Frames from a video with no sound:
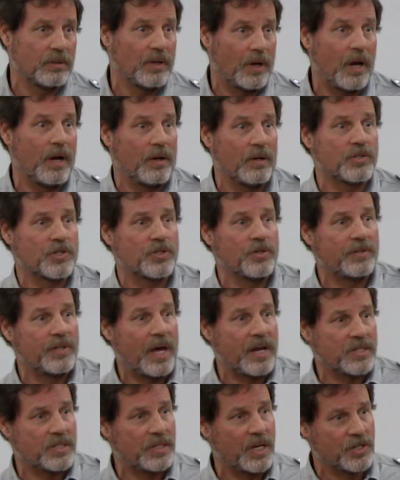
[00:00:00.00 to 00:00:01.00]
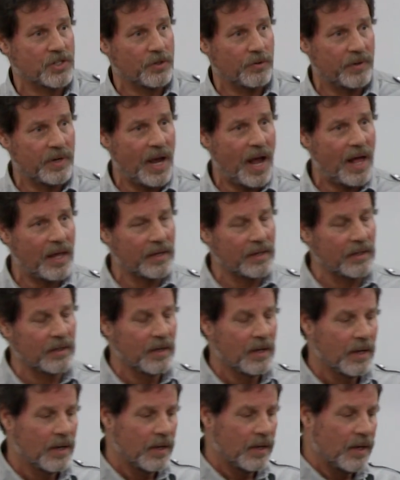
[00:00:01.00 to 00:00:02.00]
understood that essential reality.
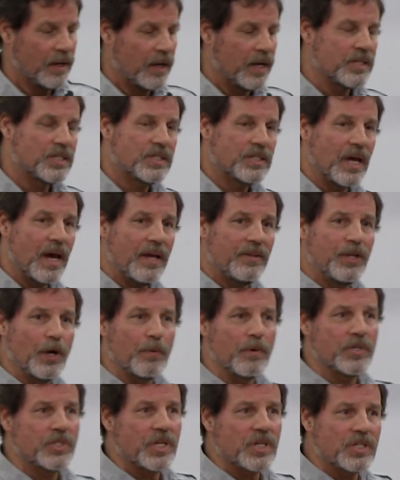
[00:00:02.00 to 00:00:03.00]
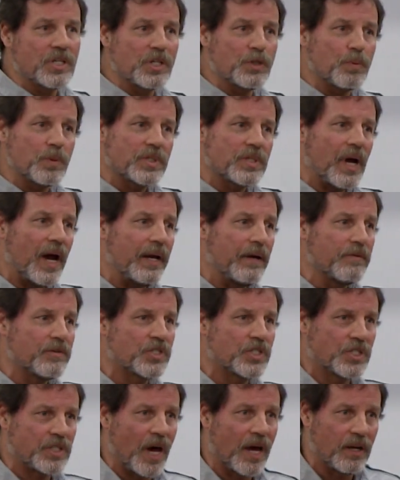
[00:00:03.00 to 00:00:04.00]
Instead, their resistance was kind of
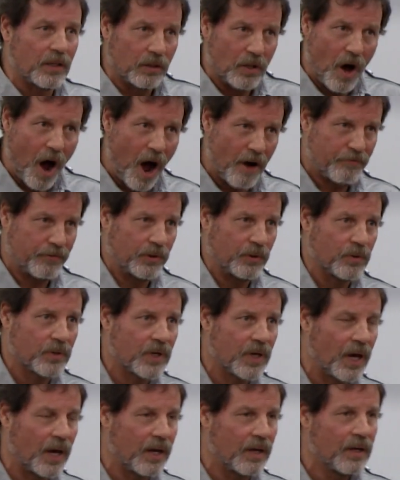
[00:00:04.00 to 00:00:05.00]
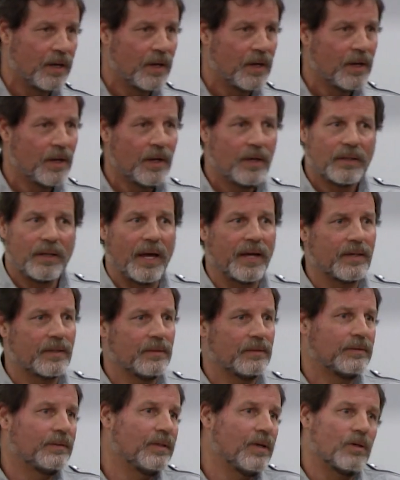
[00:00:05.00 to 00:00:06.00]
subtle often, okay? Like,
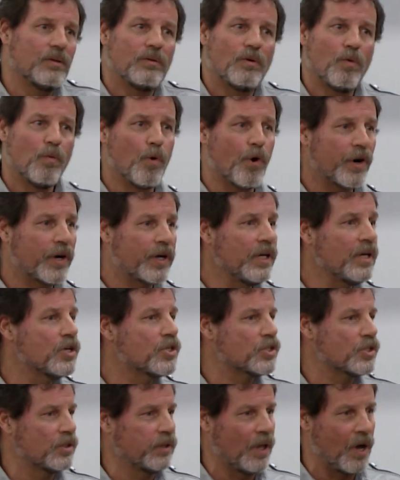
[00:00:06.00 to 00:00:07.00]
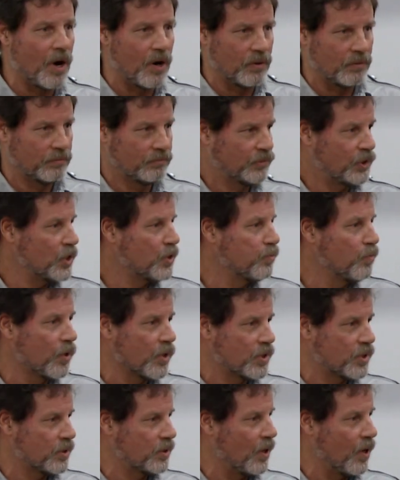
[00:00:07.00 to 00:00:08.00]
working slow. Just
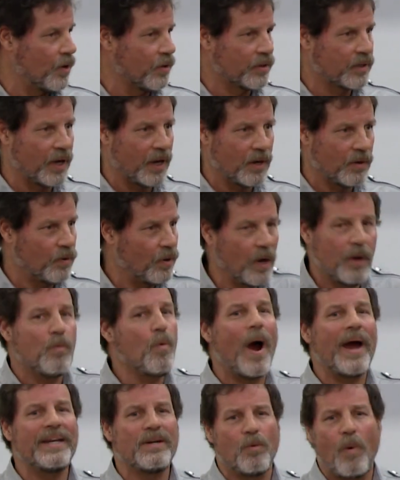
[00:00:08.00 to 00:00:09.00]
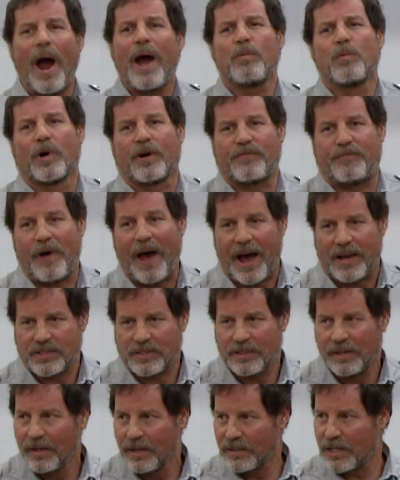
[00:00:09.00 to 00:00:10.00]
work slow, okay? And why work
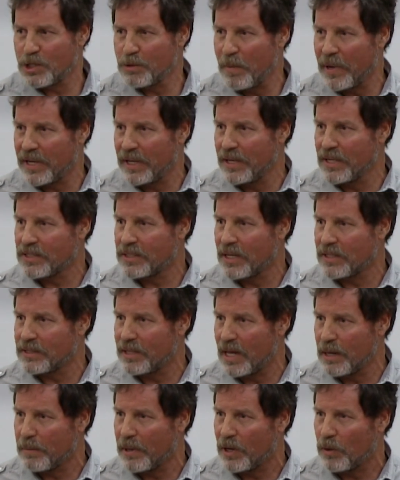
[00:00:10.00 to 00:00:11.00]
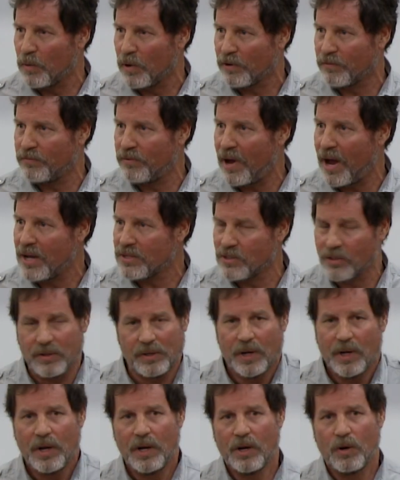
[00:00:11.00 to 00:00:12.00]
fast? It doesn't make any sense to anybody to work fast,
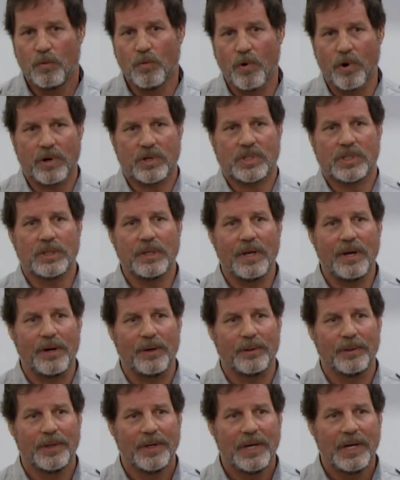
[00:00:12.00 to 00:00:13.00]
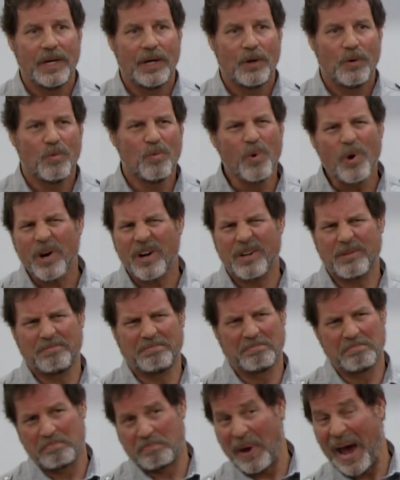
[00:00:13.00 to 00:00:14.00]
so work slow. Work
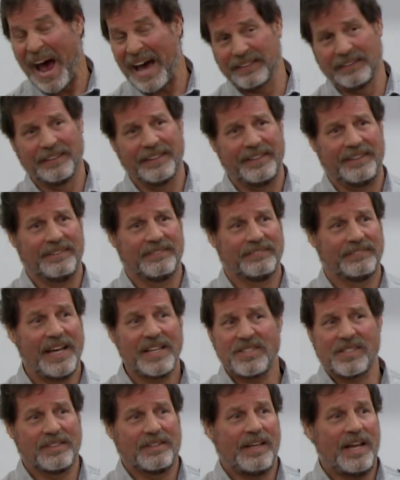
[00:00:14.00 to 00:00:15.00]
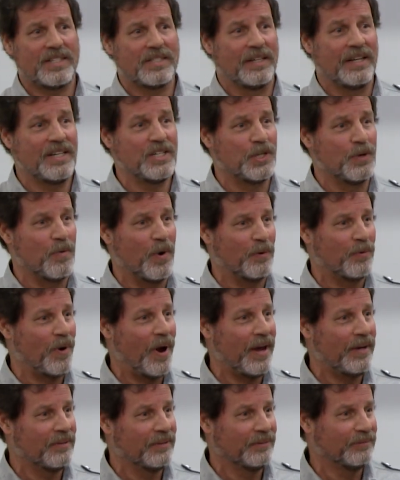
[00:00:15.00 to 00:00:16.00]
badly. That's an easy one,
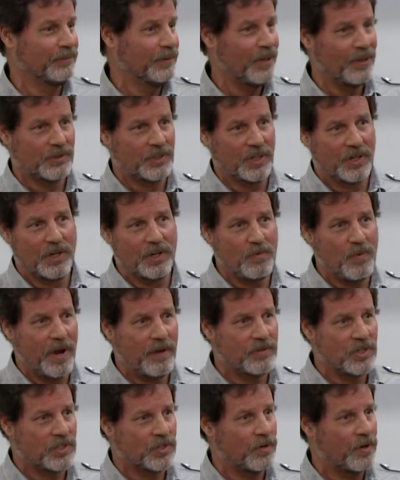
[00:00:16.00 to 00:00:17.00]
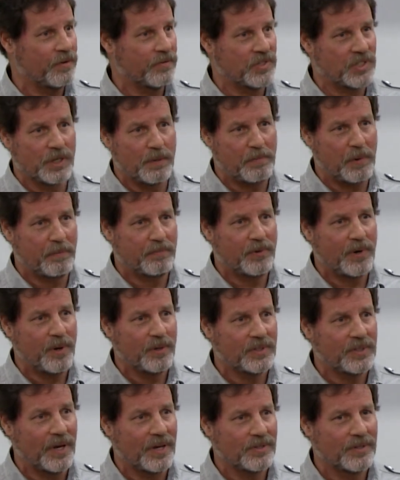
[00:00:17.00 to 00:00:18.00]
right? And, it's a good way of just sort of simple
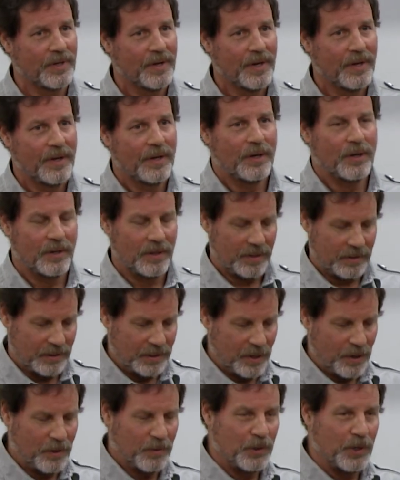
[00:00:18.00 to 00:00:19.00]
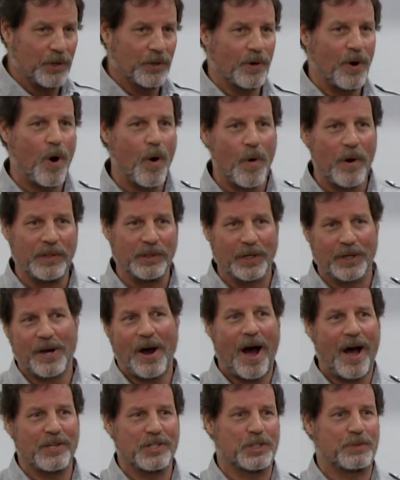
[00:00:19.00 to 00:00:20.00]
protest. You're hoeing the
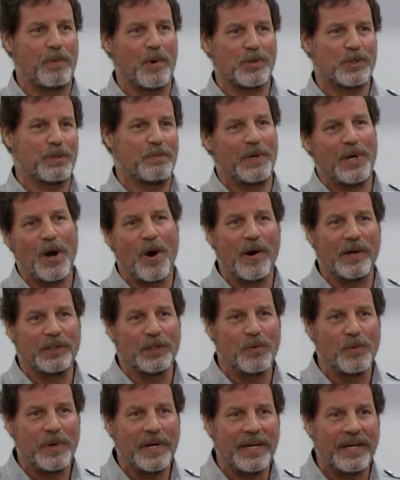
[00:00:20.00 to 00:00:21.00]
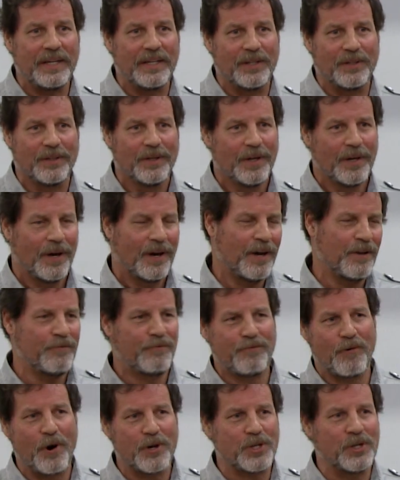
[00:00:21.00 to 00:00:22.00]
cotton, supposed to be hoeing the weed, and
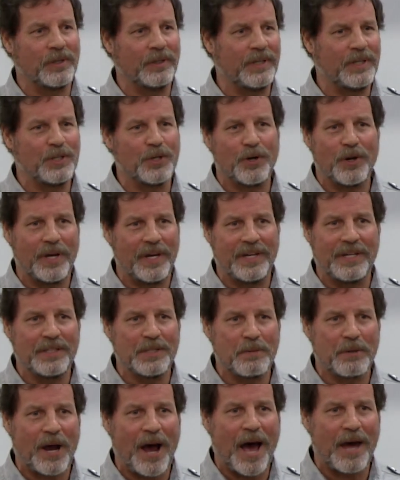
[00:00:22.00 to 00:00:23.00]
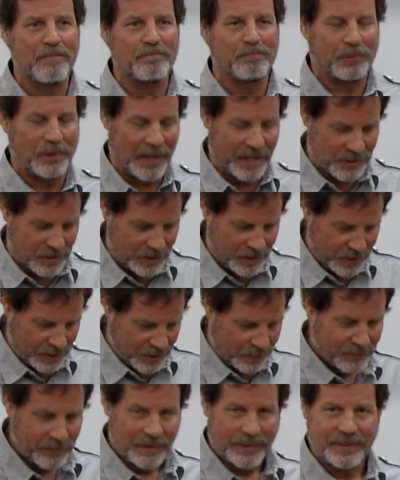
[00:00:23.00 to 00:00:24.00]
unfortunately, you're hitting the cotton plants.
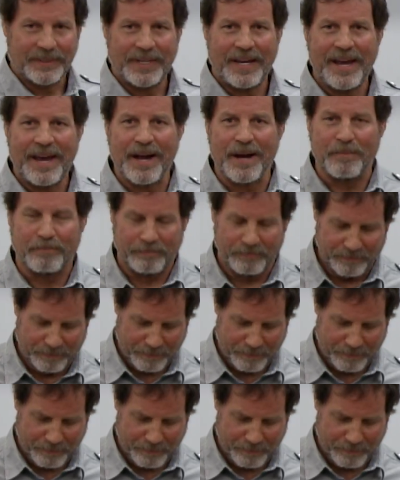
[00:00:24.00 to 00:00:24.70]
Damn.